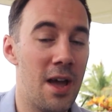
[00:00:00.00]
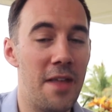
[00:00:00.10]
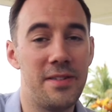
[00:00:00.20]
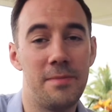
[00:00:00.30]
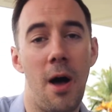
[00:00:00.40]

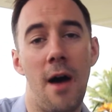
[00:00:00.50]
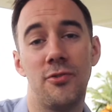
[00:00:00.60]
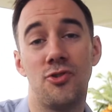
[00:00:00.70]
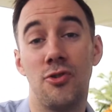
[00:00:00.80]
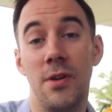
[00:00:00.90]
And this is part
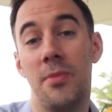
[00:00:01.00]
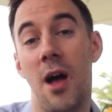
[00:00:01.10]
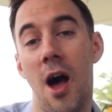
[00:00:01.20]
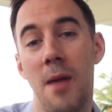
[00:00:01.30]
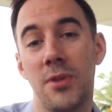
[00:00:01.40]
of a trip that
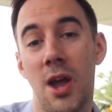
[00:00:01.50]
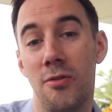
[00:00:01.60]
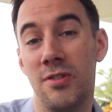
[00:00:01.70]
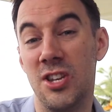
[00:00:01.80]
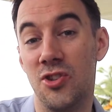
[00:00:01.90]
I'm
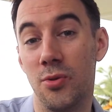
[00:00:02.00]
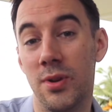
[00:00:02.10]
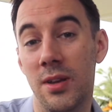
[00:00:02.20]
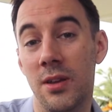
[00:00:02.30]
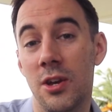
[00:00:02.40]
currently
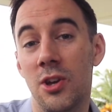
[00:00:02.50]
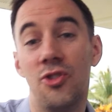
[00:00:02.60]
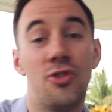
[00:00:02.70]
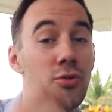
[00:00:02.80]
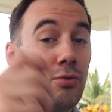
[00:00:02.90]
doing
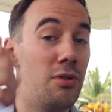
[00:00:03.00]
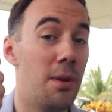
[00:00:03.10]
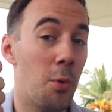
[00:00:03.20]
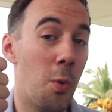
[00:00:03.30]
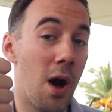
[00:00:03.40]
to,
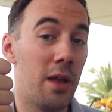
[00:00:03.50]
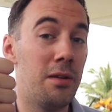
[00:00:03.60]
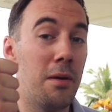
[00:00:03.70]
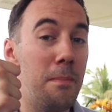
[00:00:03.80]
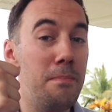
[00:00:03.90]
number
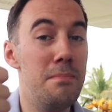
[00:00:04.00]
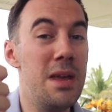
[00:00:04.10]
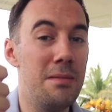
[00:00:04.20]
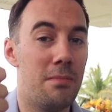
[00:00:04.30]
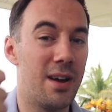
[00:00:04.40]
one,
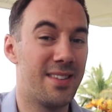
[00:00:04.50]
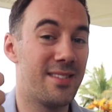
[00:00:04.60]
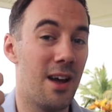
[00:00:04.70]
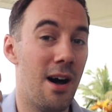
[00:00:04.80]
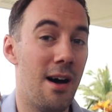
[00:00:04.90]
meet my
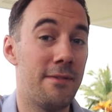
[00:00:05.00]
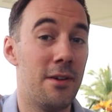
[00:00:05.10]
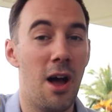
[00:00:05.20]
staff.